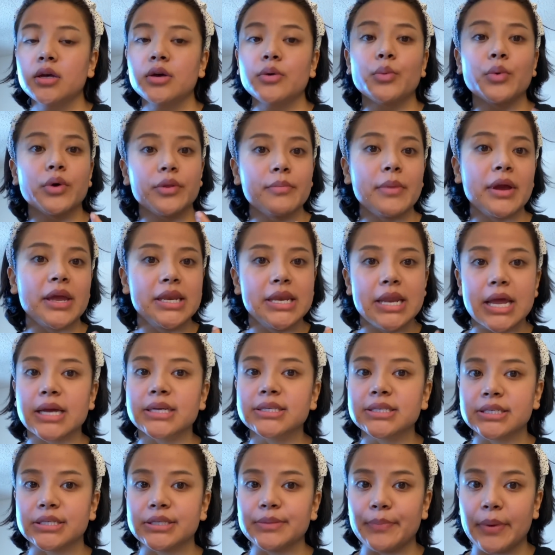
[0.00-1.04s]
With my
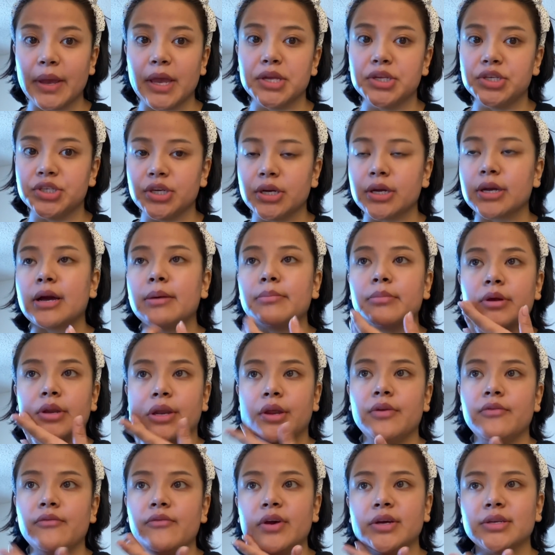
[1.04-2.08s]
next paycheck, I'm gonna
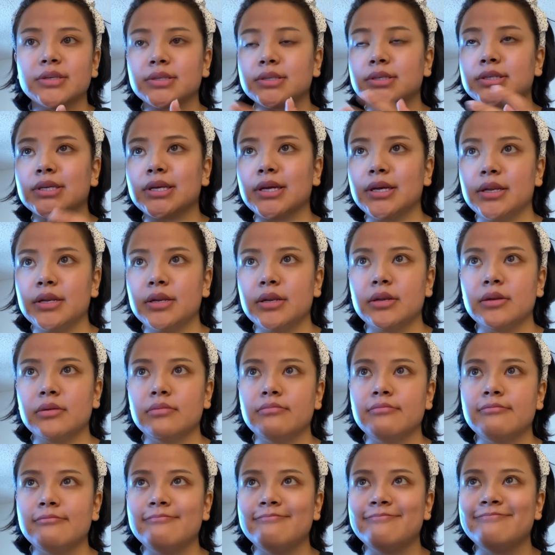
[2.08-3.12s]
invest in
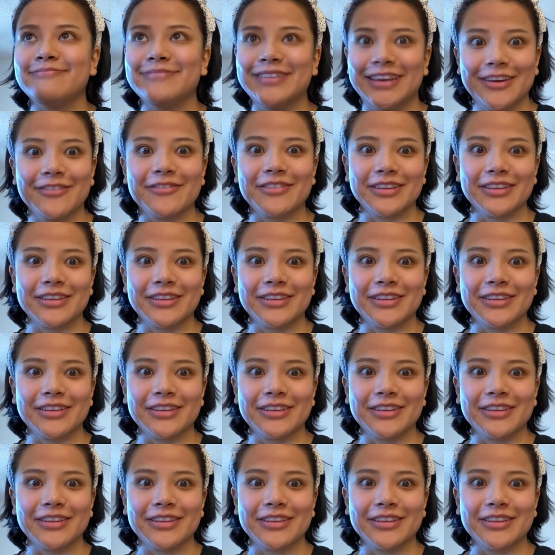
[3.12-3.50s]
it.